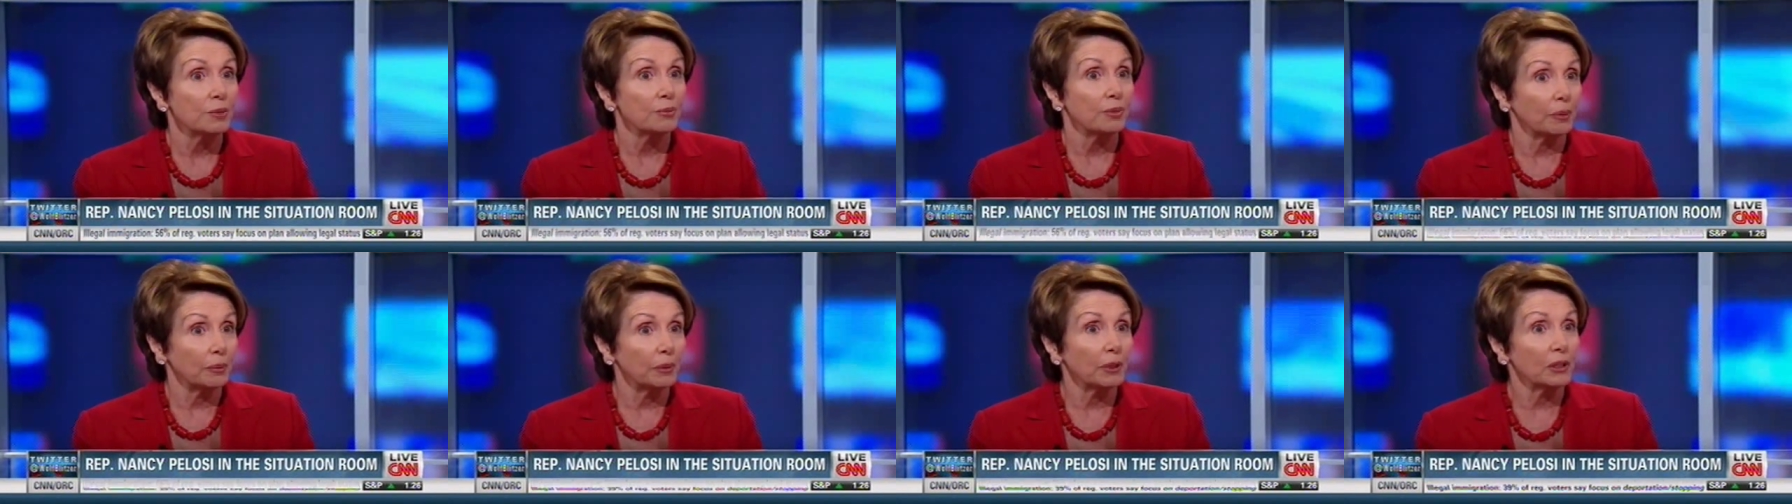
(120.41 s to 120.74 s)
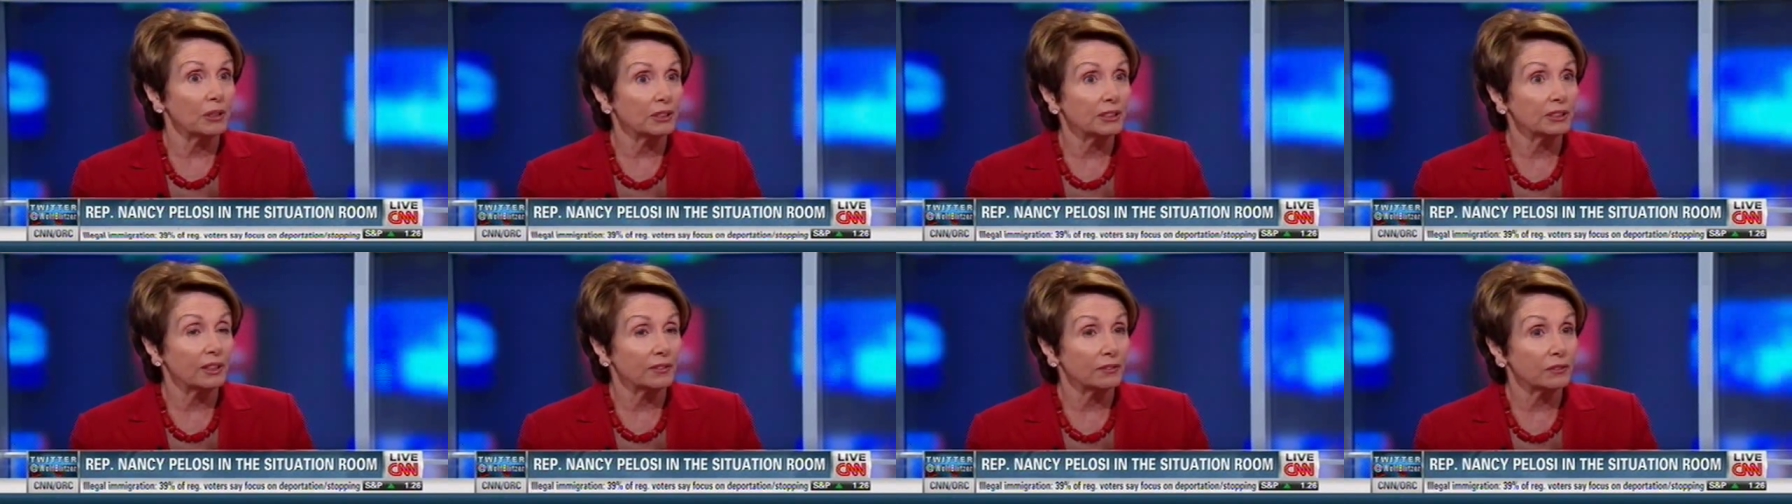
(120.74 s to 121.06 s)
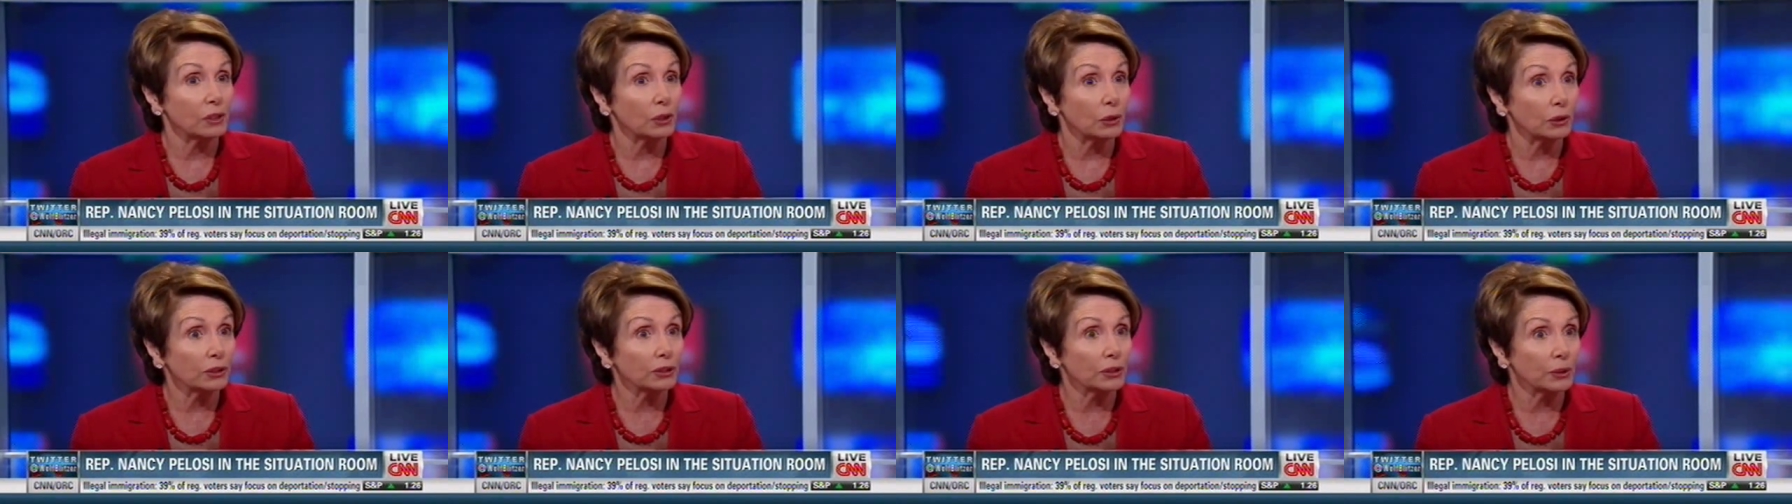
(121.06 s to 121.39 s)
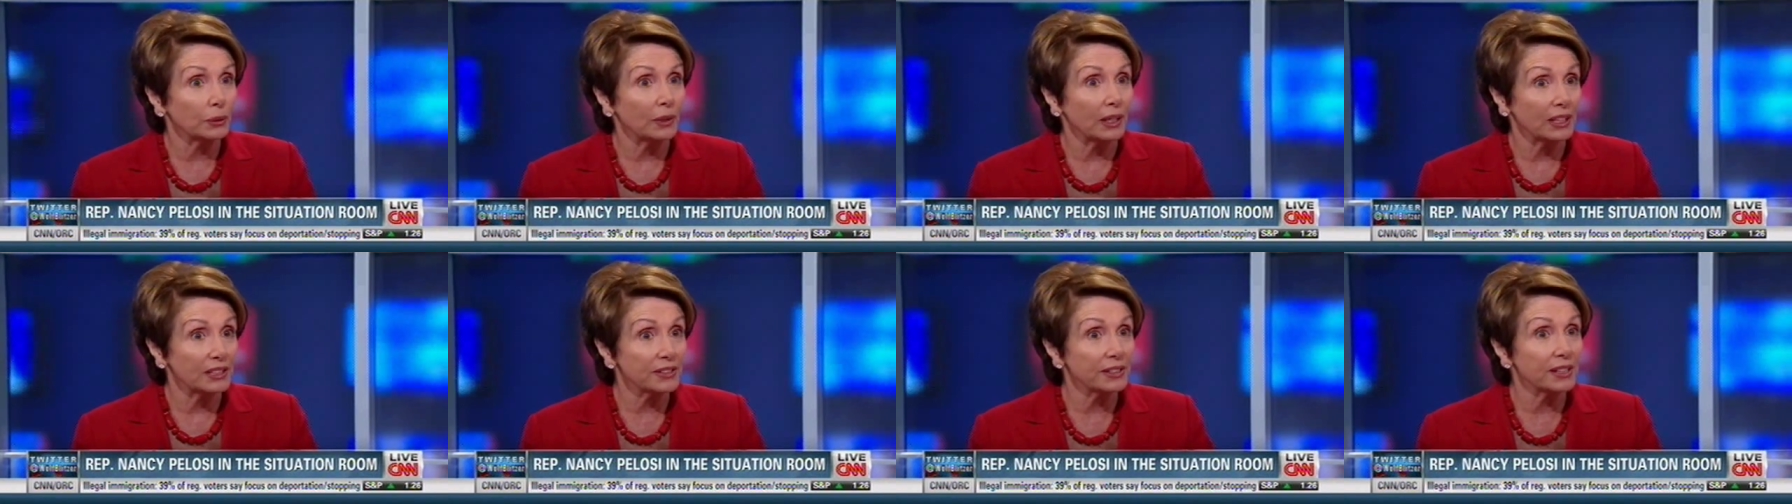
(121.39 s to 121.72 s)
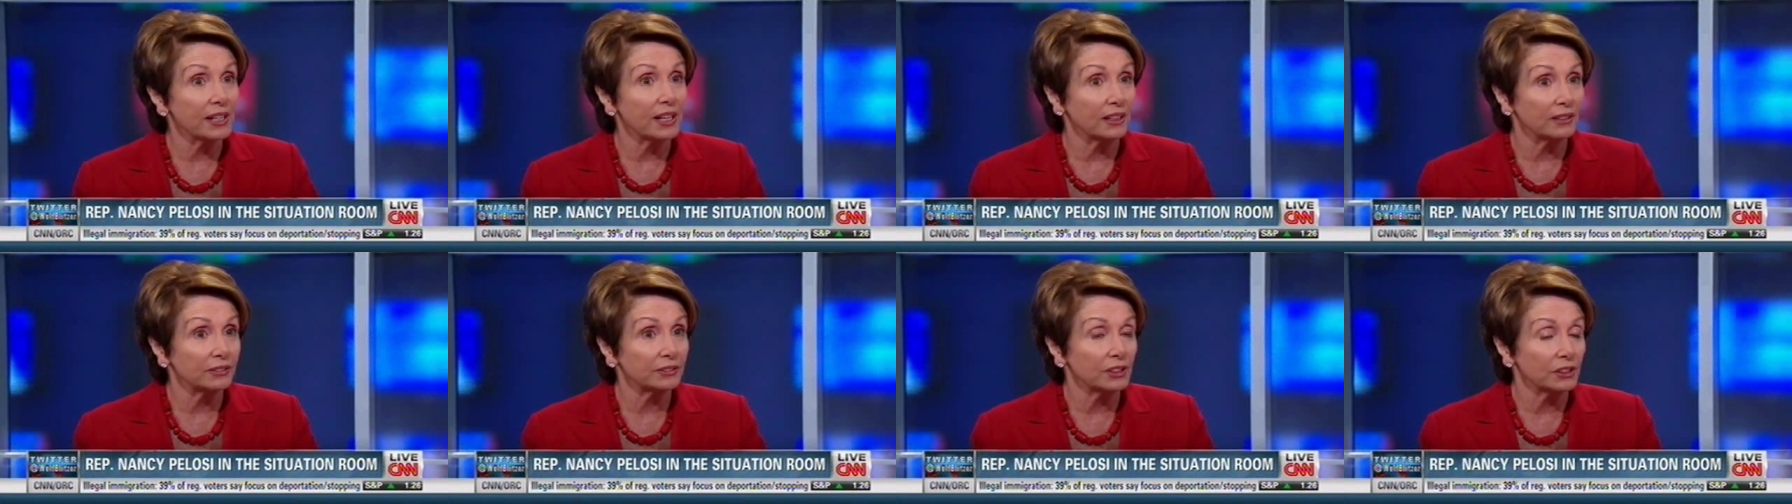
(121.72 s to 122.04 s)
But we also have to look to
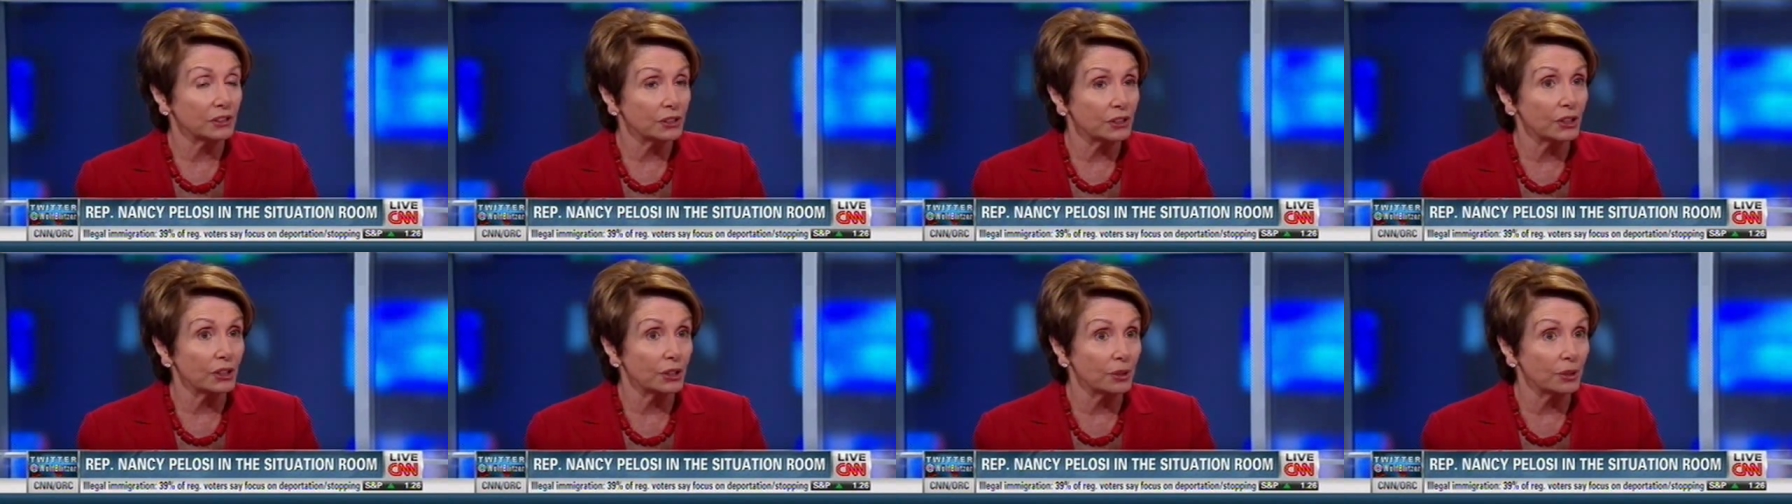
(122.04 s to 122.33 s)
ourselves in